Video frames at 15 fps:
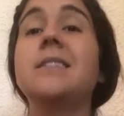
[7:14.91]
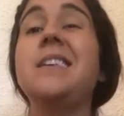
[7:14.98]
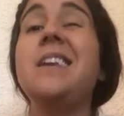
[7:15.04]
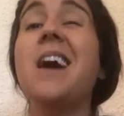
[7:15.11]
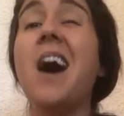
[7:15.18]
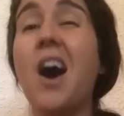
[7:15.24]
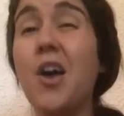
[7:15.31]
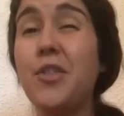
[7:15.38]
The
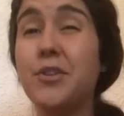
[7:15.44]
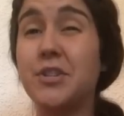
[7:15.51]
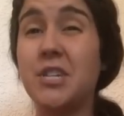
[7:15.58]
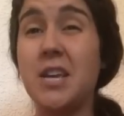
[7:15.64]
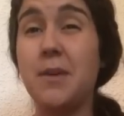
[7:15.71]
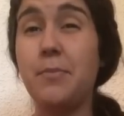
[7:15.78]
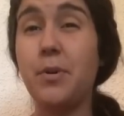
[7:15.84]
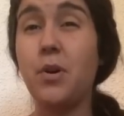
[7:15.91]
other
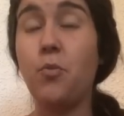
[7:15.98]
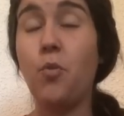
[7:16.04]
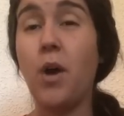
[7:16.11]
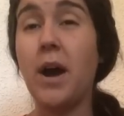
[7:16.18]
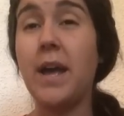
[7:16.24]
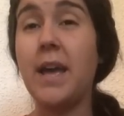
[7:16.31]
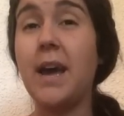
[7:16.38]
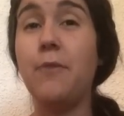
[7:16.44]
tip
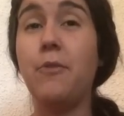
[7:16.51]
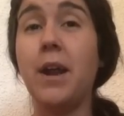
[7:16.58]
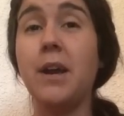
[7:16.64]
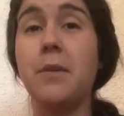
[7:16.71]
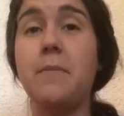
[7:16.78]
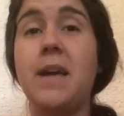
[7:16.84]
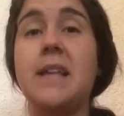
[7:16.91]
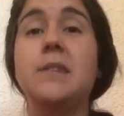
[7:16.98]
why I
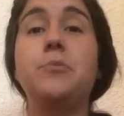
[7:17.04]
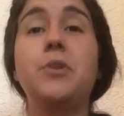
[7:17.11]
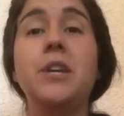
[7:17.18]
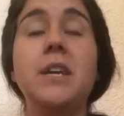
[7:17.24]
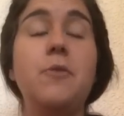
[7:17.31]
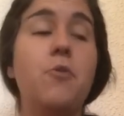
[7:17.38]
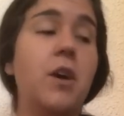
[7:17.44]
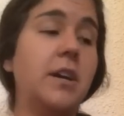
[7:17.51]
recommend
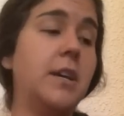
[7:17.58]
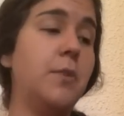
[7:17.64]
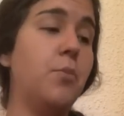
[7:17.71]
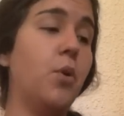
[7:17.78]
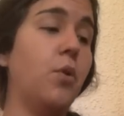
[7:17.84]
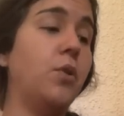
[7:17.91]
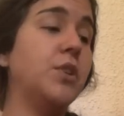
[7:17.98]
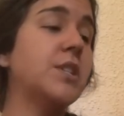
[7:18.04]
bringing walking
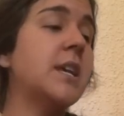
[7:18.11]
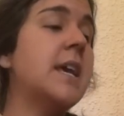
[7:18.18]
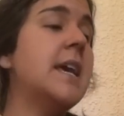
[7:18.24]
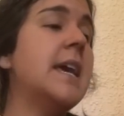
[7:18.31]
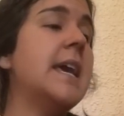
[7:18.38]
poles